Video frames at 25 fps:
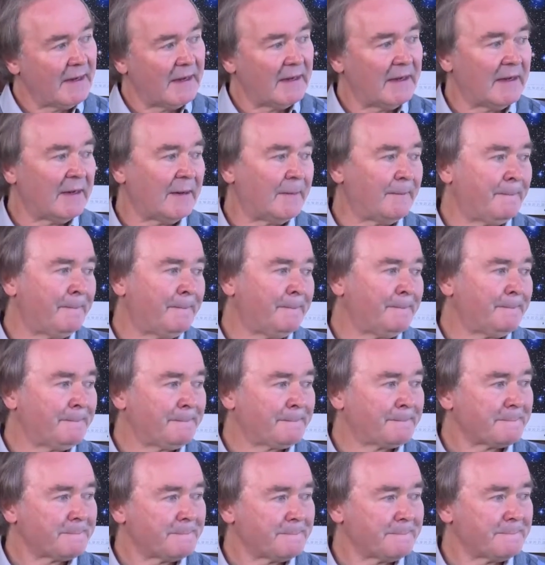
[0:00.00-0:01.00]

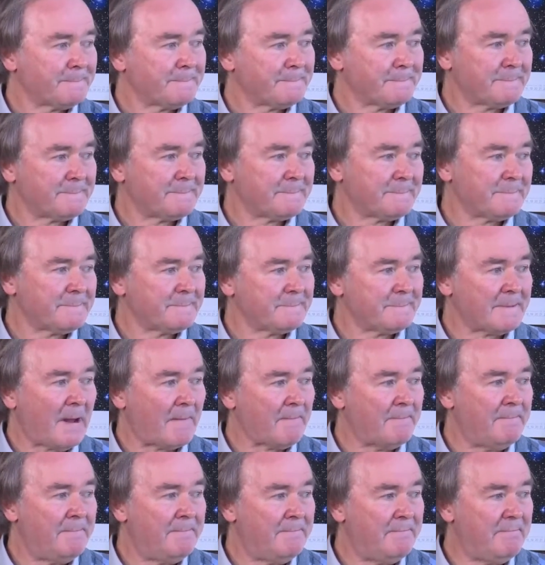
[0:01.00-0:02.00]

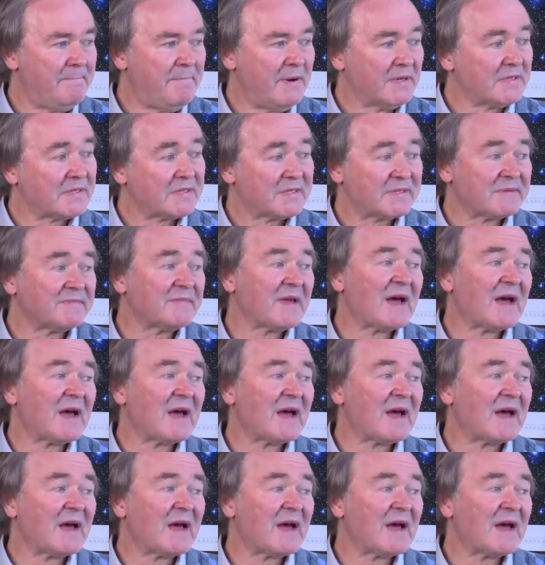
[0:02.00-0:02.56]
But